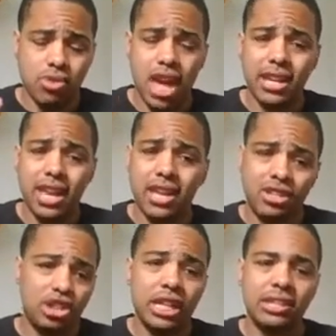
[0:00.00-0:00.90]
I guess
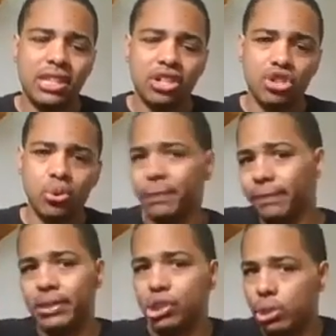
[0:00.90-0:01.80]
it can say the new
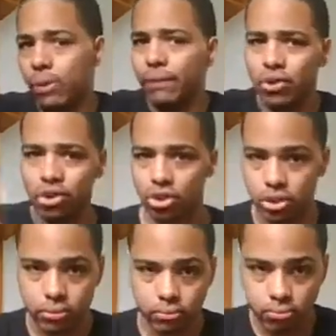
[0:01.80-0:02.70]
52 version.